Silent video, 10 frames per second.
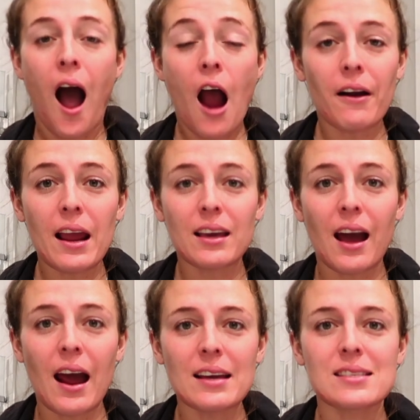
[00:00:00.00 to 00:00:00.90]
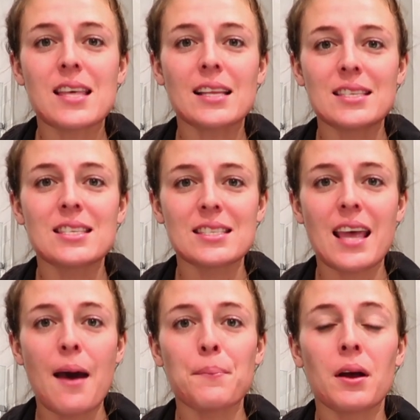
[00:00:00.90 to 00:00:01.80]
All right guys, that's
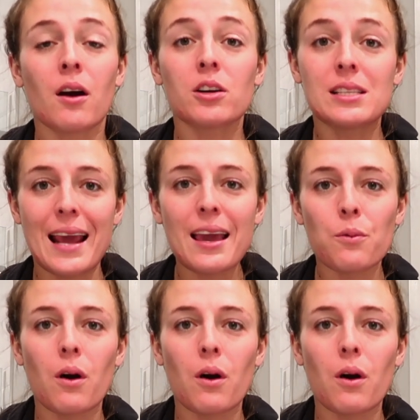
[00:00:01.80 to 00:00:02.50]
step or day